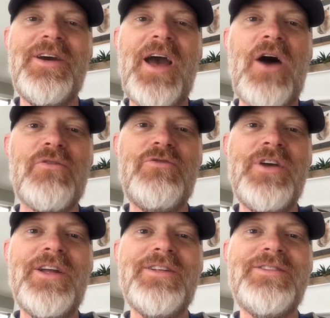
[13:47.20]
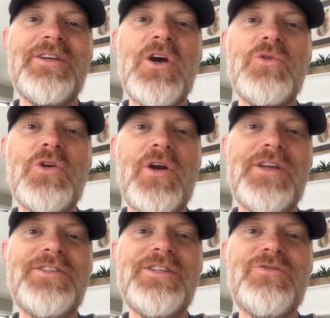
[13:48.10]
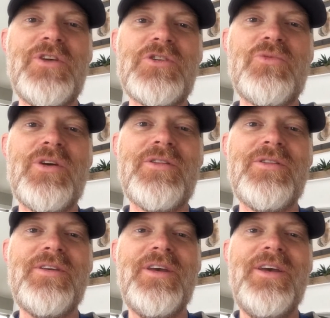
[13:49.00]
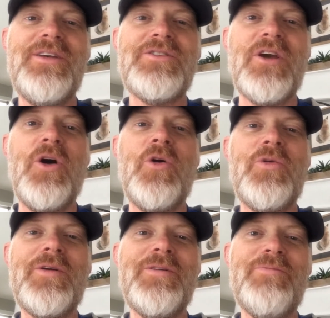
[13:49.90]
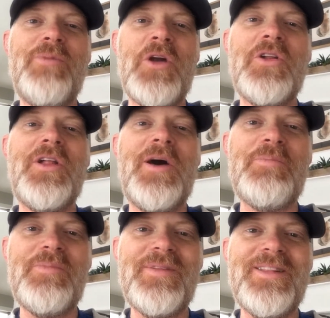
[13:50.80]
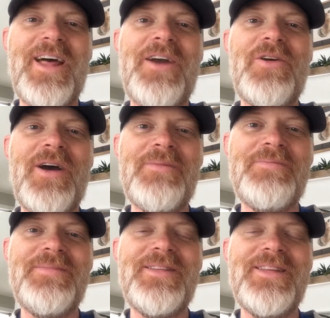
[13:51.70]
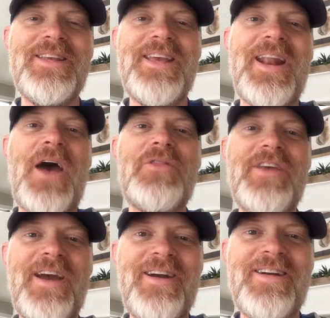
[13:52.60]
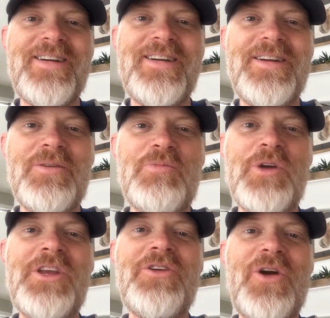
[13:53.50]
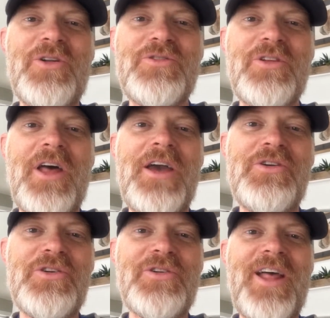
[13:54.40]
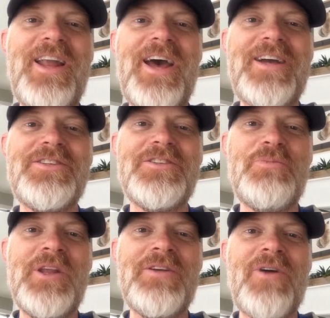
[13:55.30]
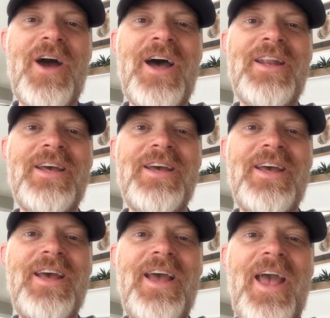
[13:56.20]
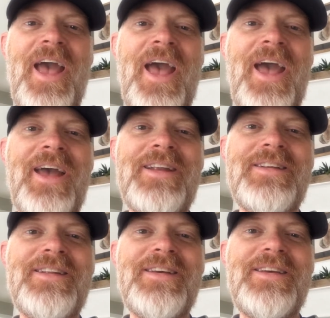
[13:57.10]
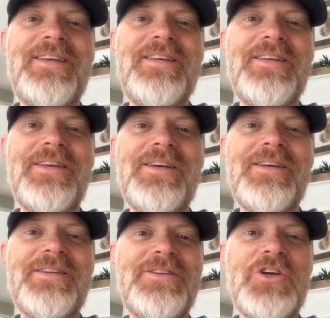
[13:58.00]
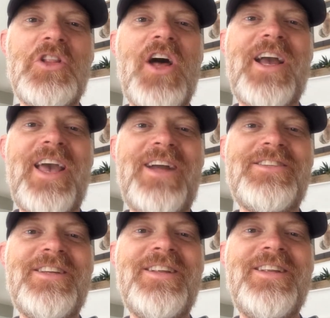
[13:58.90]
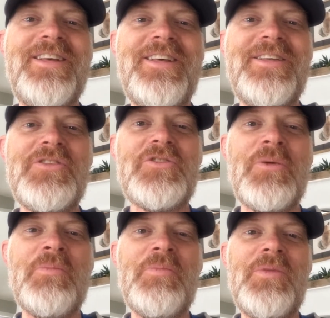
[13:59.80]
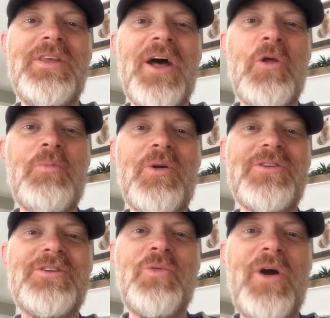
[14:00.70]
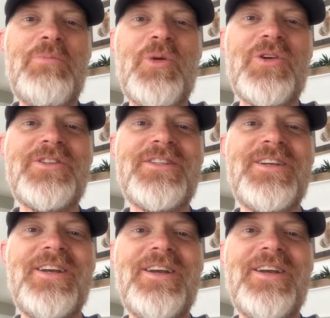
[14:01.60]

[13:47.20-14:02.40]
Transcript: outfit to go target these fish with. So bundle up, layer up, get out there, bring your ultralight or your light action spinning rod, and good luck catching some yellow perch and white perch